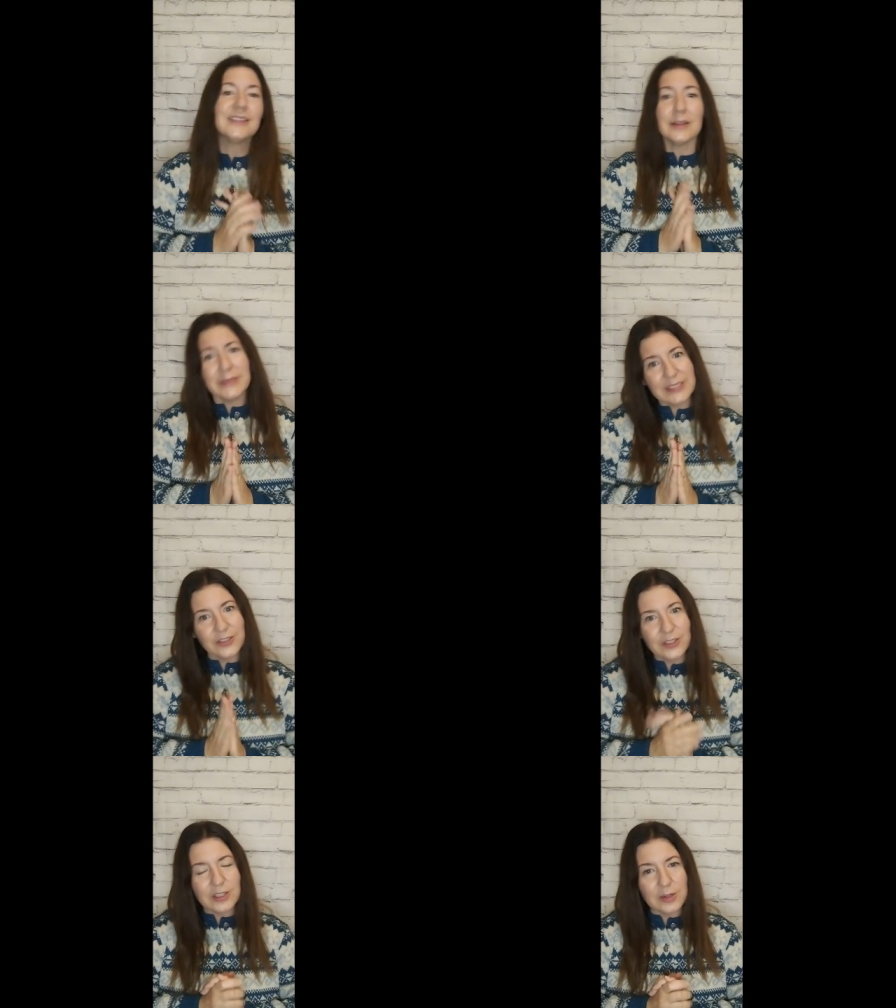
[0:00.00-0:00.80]
Let me
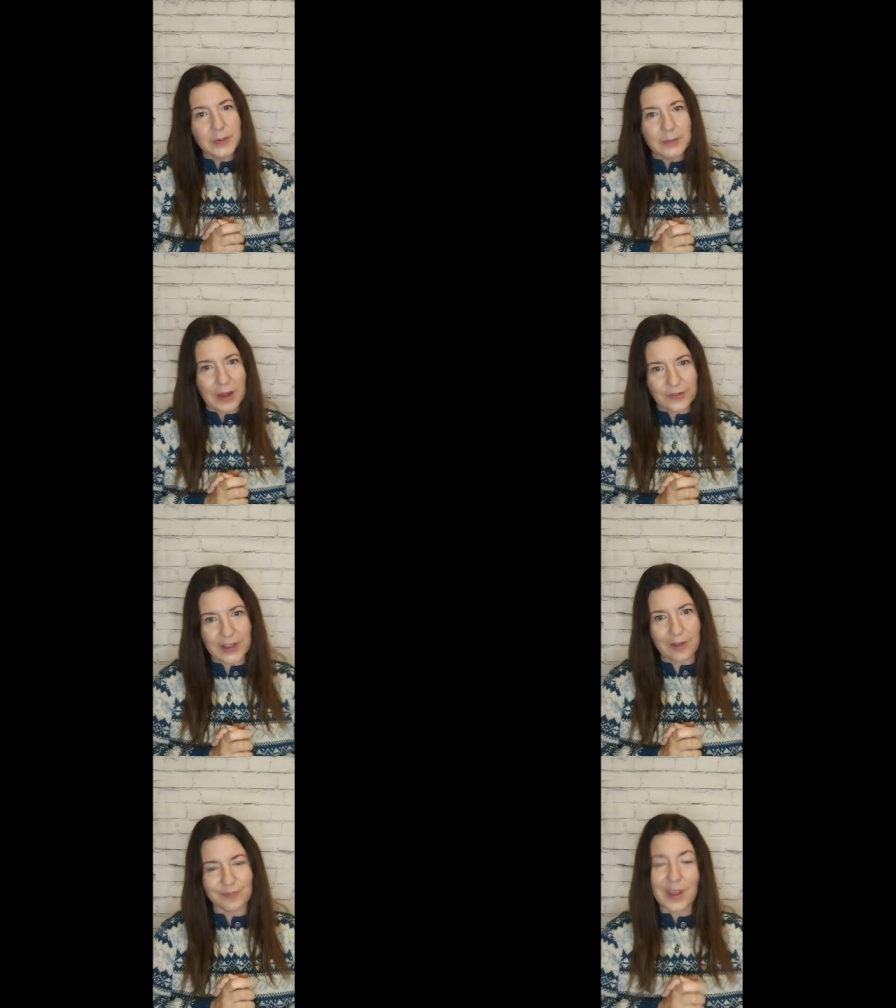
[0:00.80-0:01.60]
tell you a little bit about
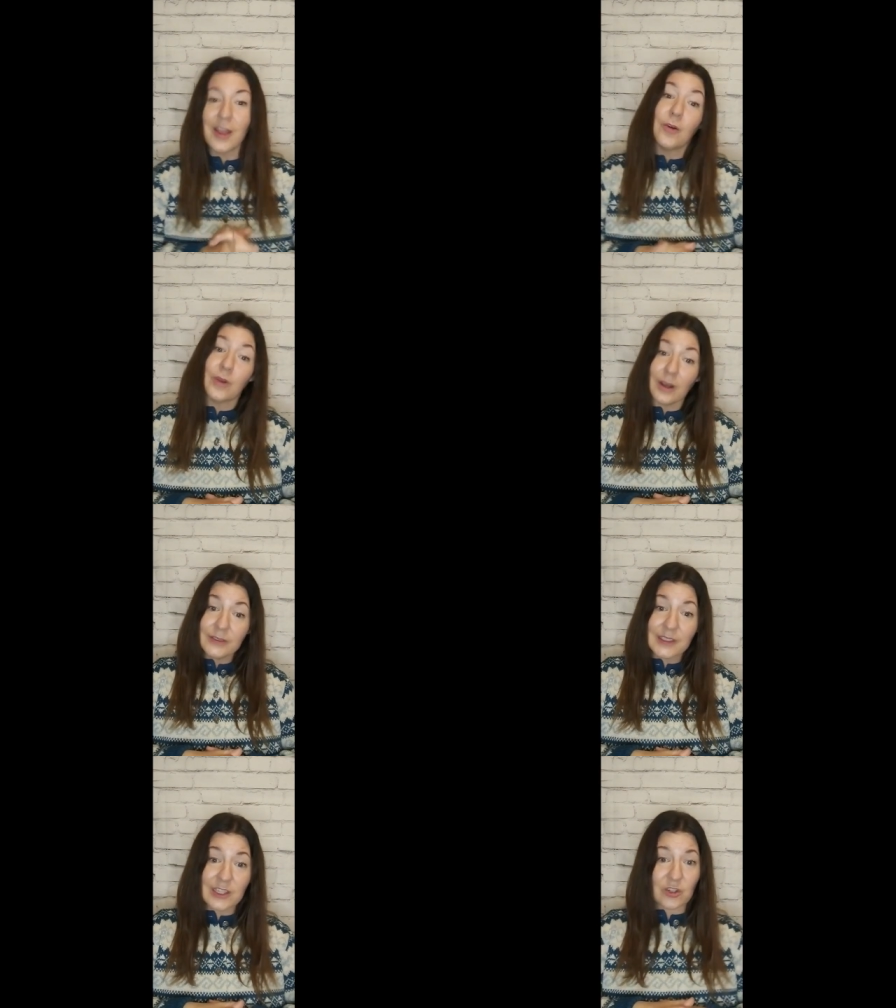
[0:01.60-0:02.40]
that. When I
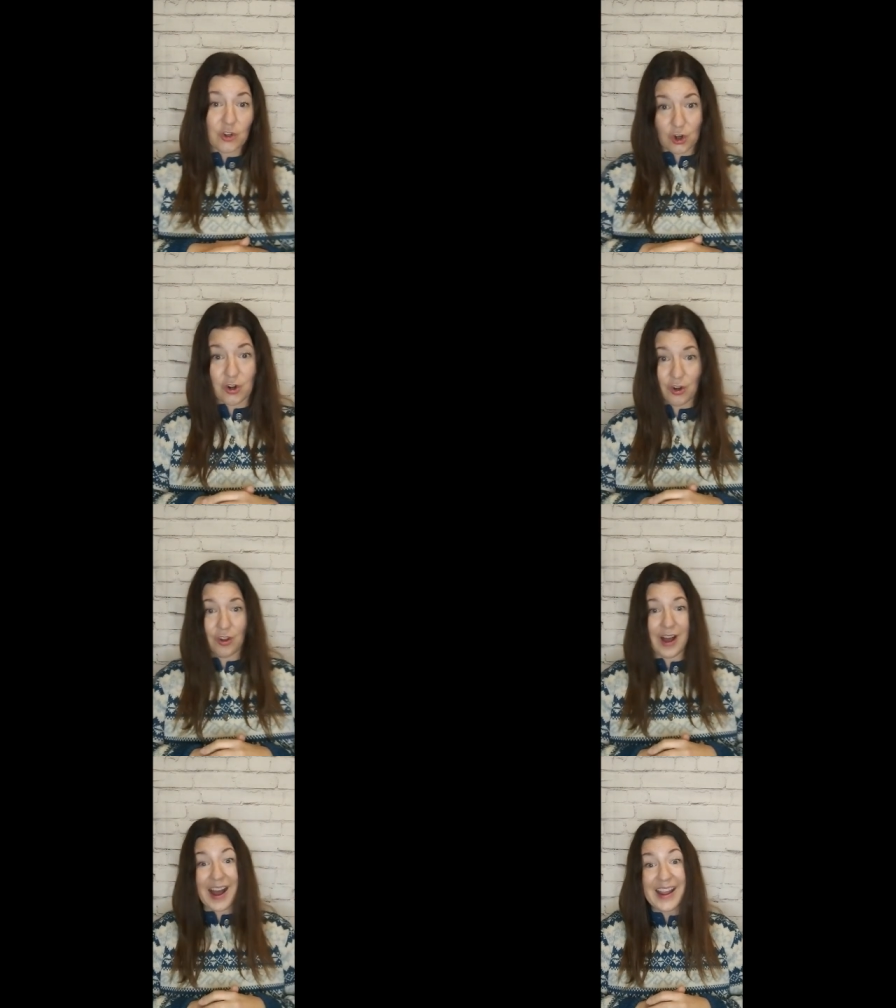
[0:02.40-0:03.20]
was a little
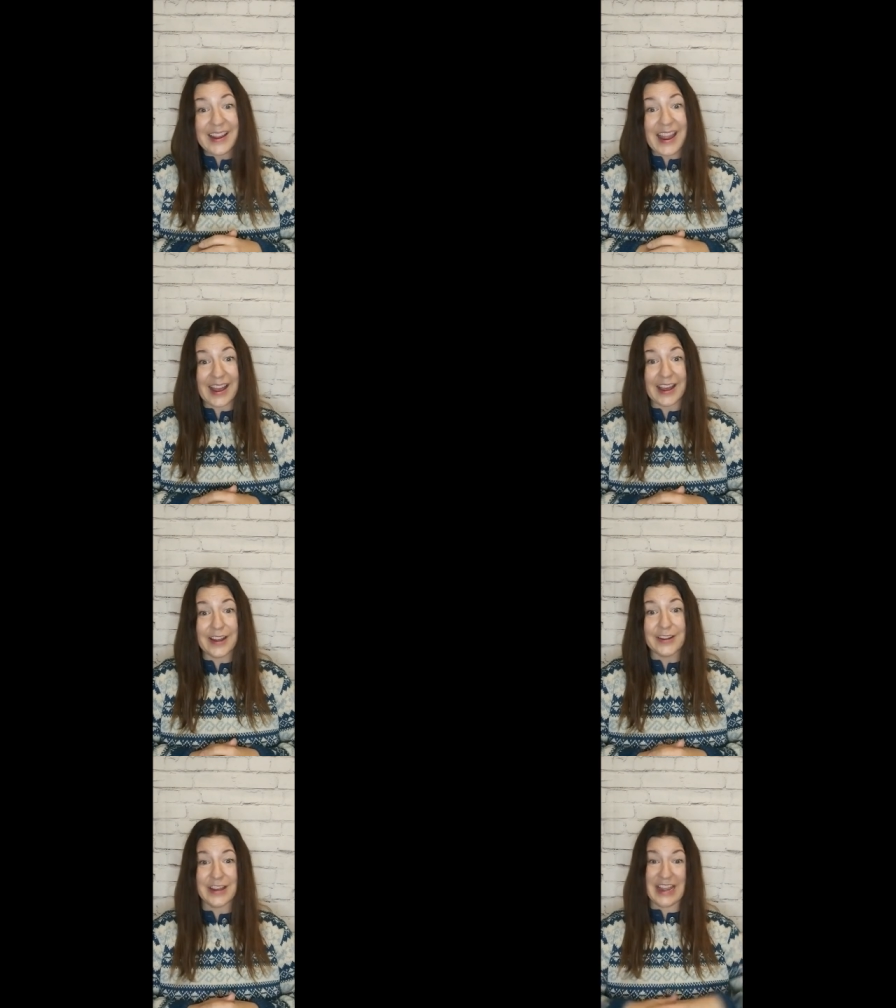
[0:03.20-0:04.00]
girl, I
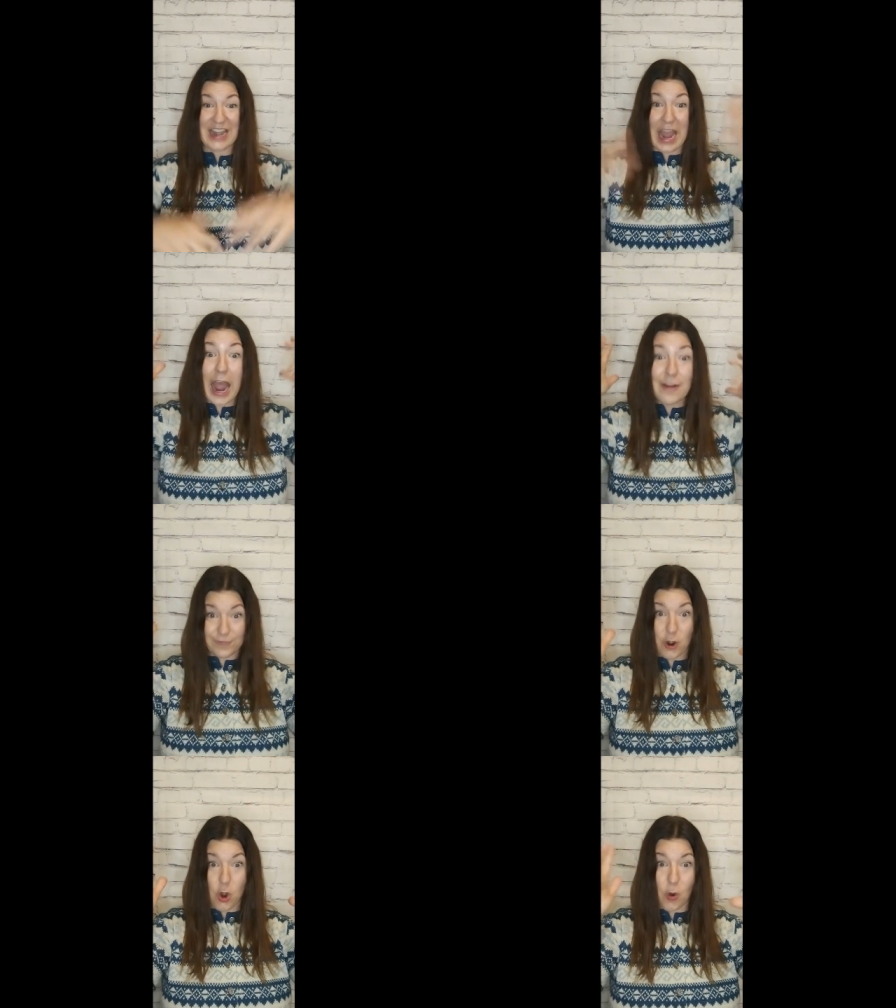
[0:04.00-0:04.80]
had an
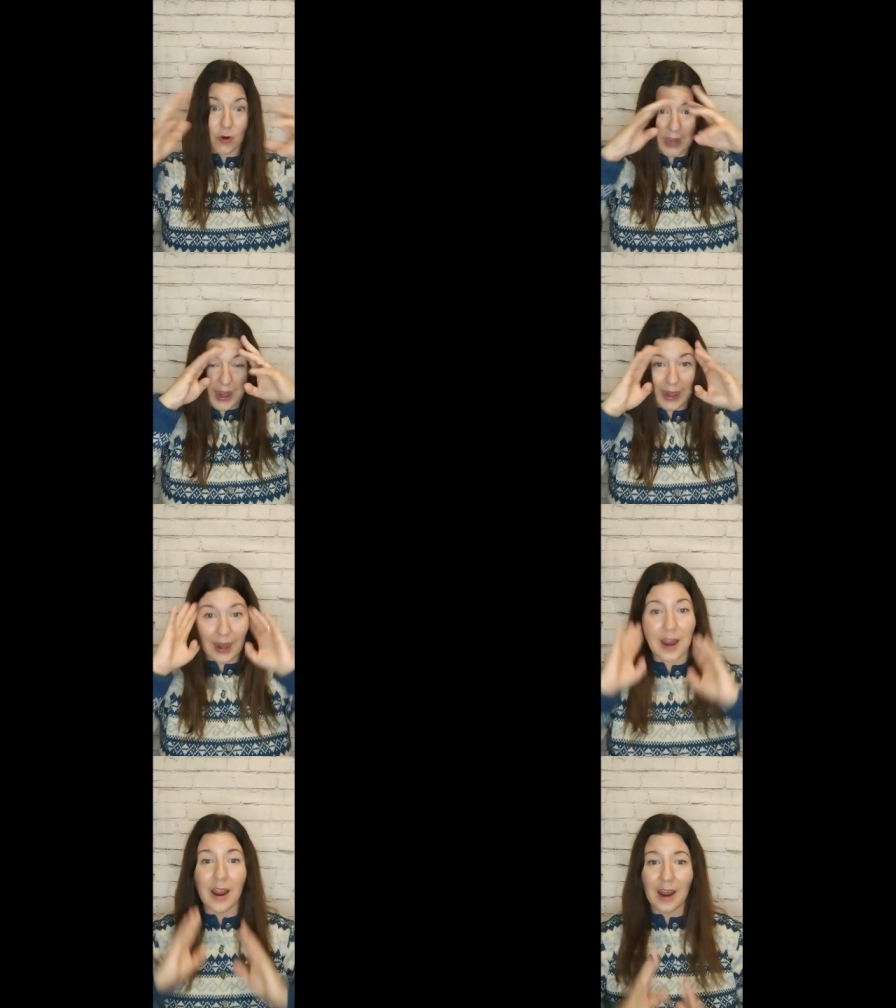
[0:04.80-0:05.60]
afro,
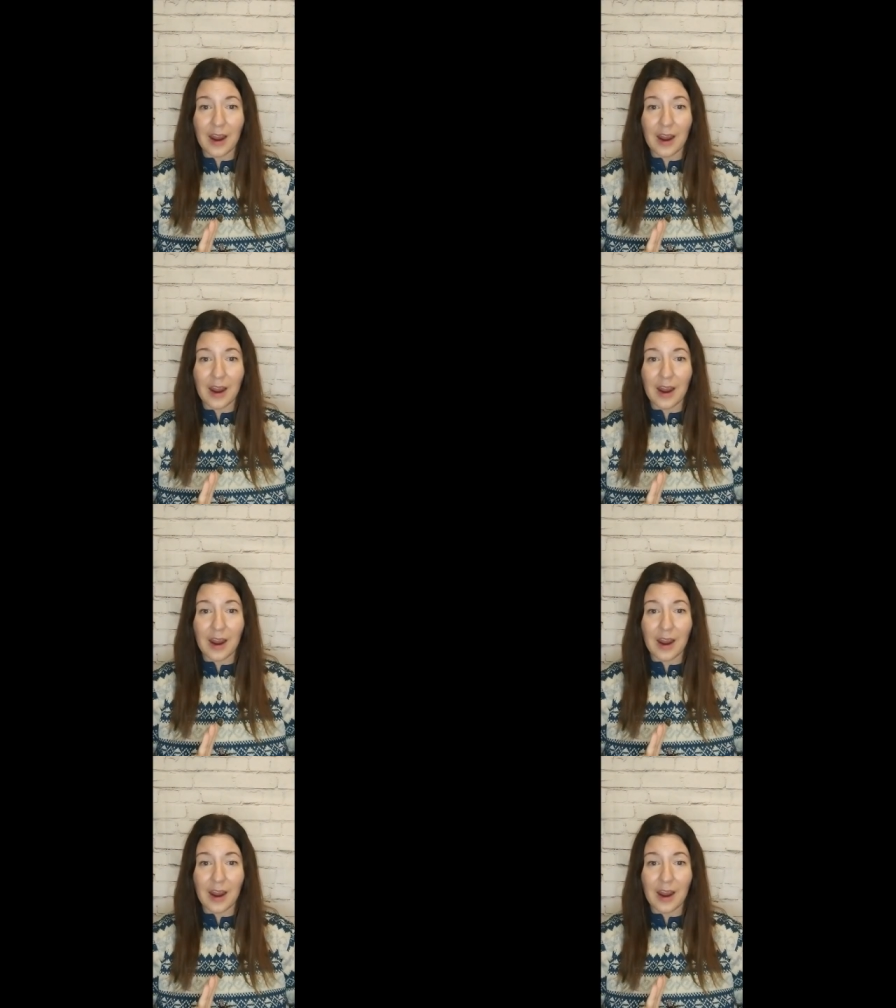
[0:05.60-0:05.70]
okay?